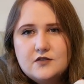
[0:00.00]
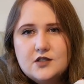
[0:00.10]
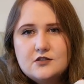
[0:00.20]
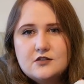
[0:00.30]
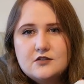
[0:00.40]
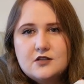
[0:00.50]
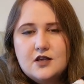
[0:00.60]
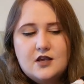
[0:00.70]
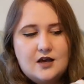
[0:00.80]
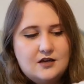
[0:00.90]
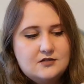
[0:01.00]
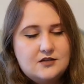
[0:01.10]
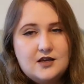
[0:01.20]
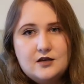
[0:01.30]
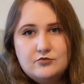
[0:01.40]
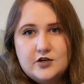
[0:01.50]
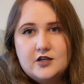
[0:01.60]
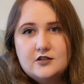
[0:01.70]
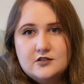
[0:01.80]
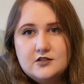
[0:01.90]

things because he has a ring